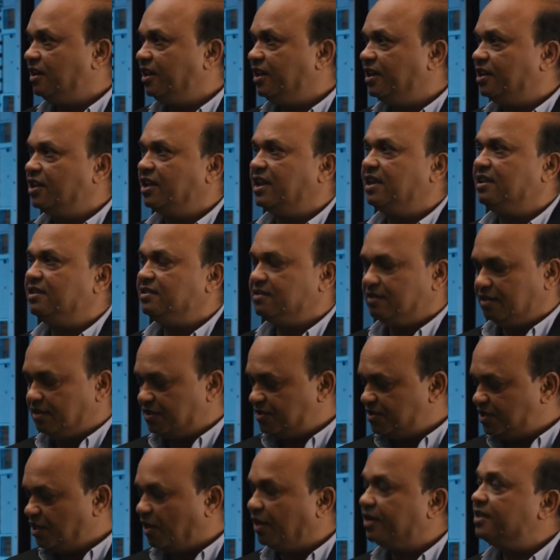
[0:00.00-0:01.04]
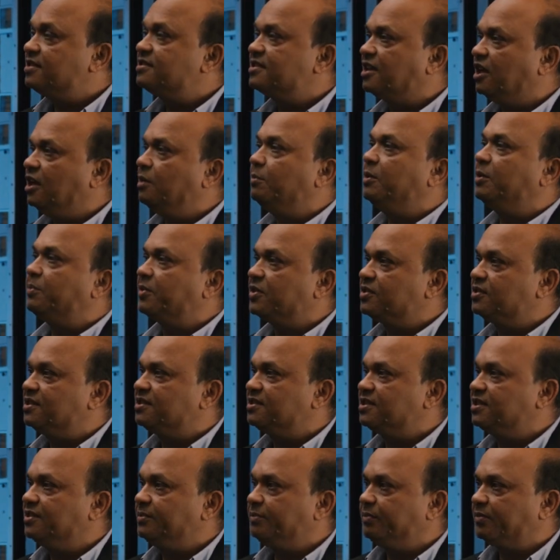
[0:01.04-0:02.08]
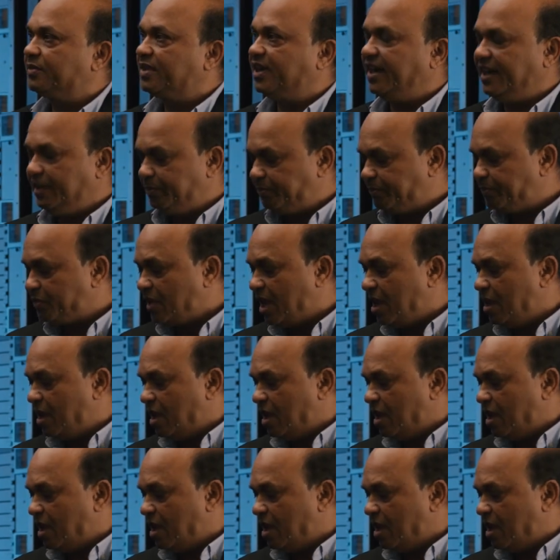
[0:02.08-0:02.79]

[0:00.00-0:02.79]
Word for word: Intel uh, Xeon Scalable processor, right? Right.